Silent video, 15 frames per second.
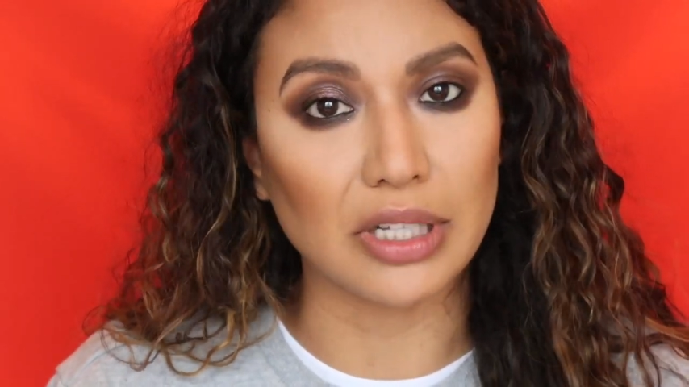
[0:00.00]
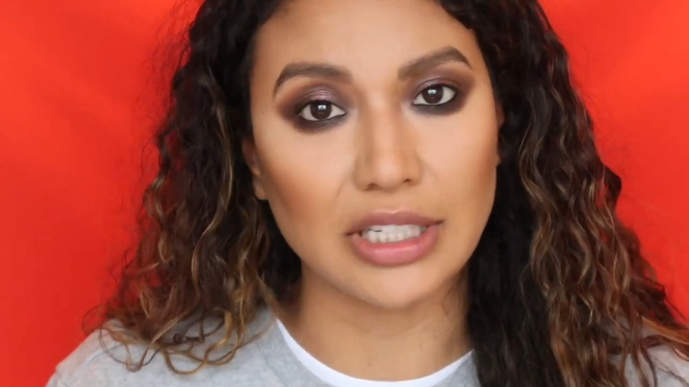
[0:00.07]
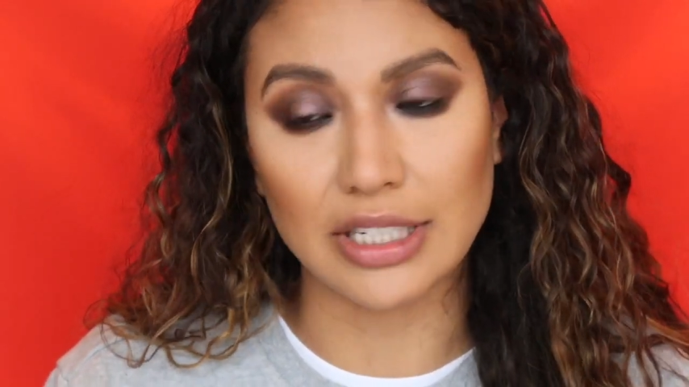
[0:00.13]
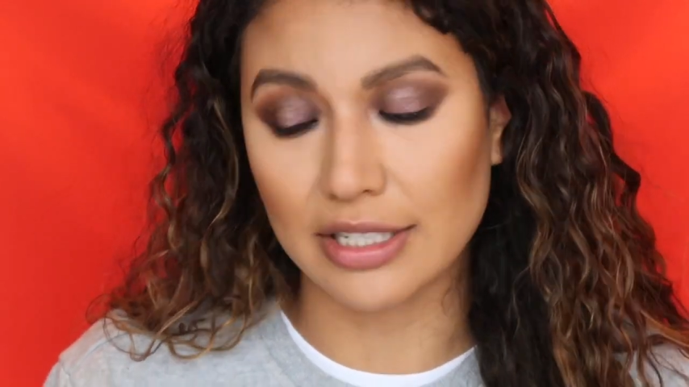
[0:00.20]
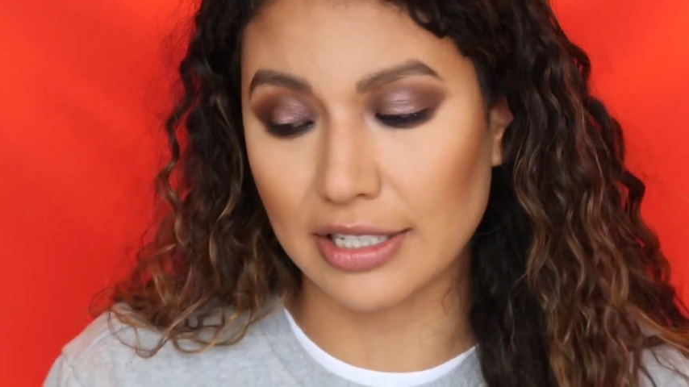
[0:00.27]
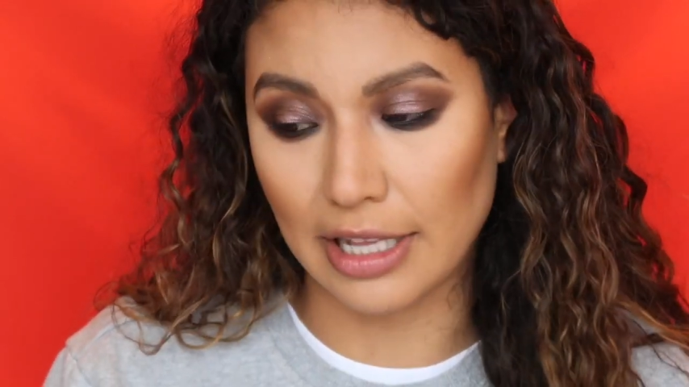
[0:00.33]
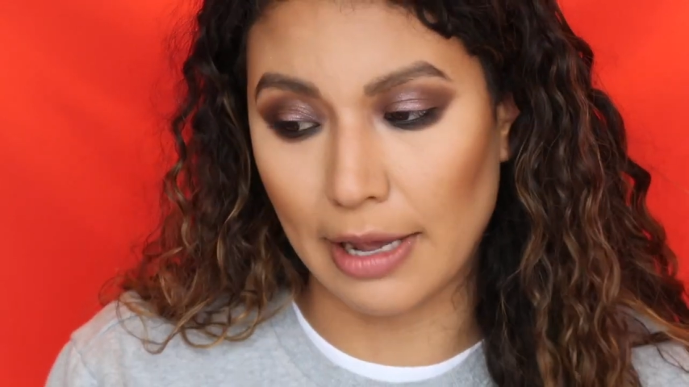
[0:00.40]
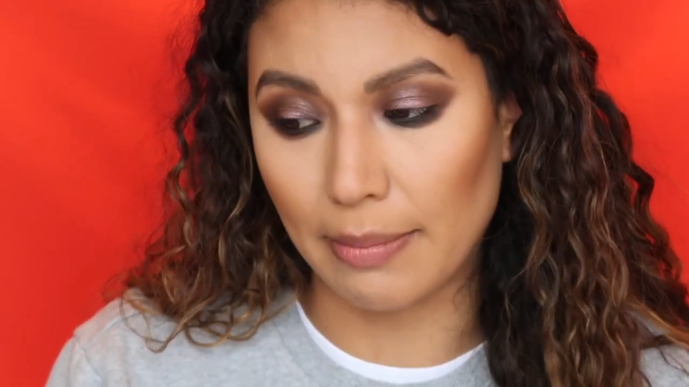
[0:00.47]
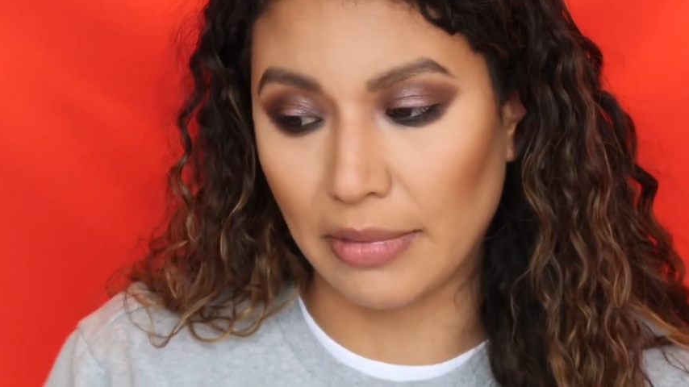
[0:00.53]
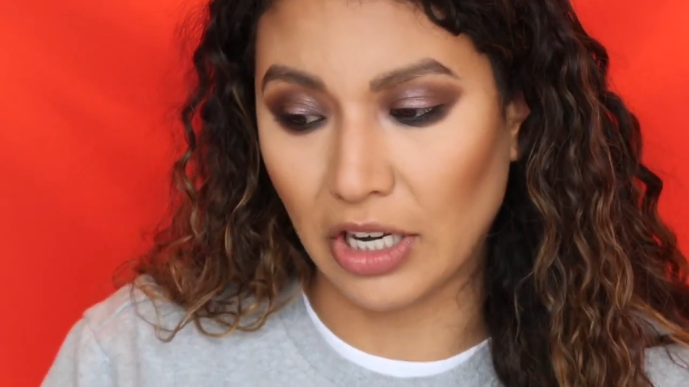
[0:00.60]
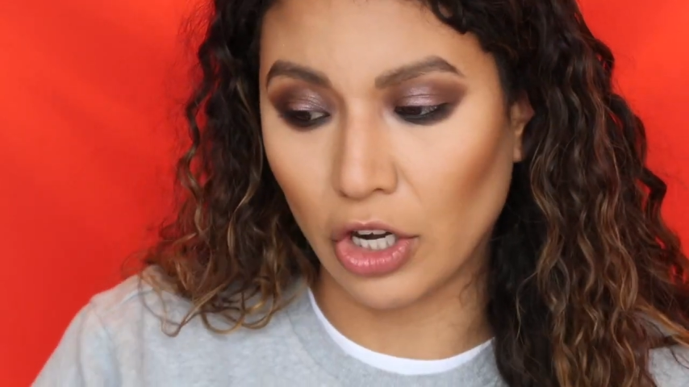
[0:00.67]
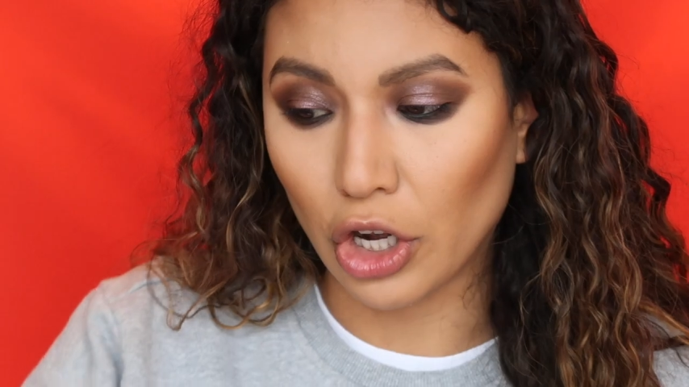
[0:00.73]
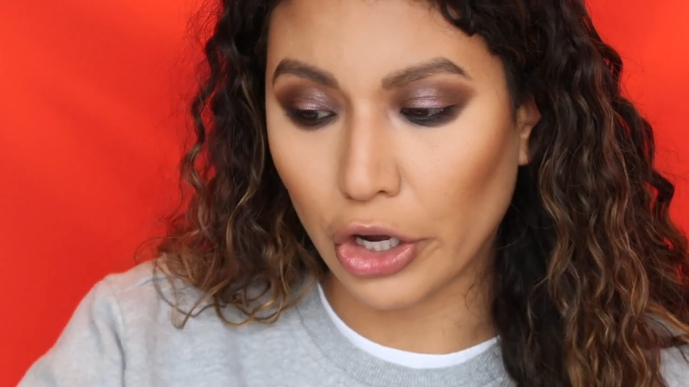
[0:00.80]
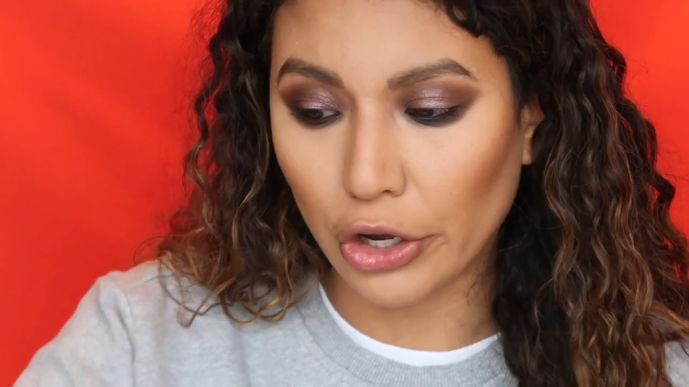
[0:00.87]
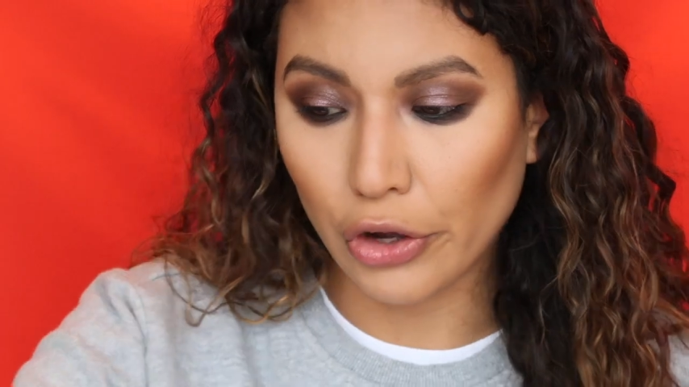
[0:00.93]
please let me
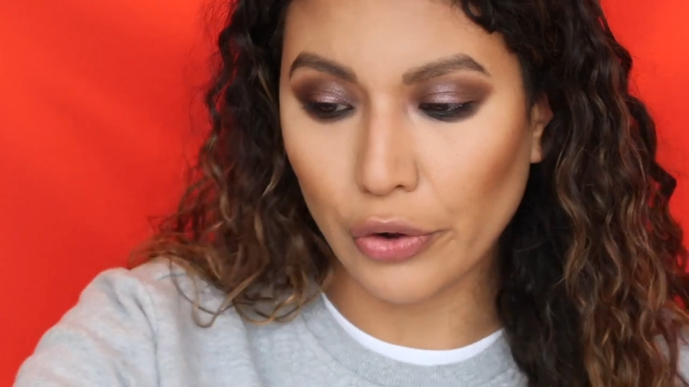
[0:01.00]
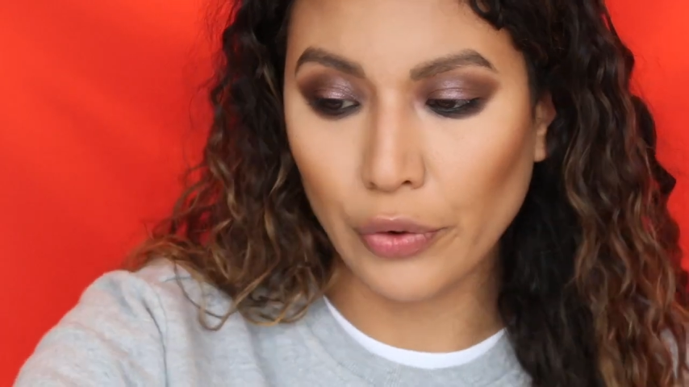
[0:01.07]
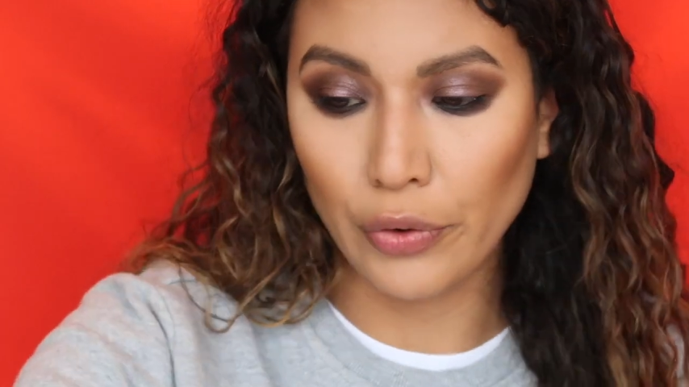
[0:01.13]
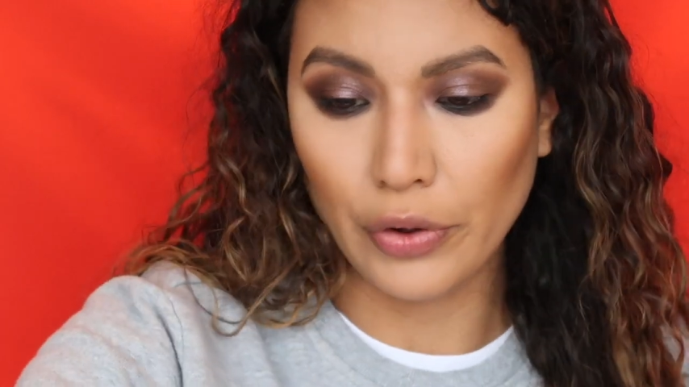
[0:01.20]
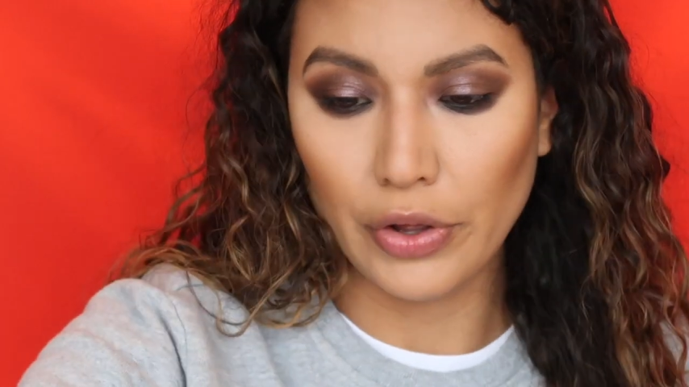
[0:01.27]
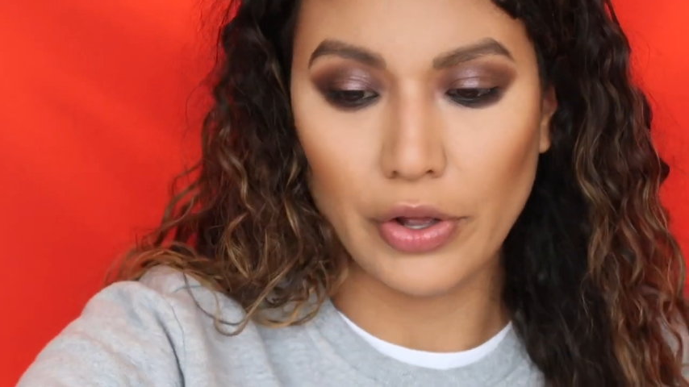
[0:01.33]
know.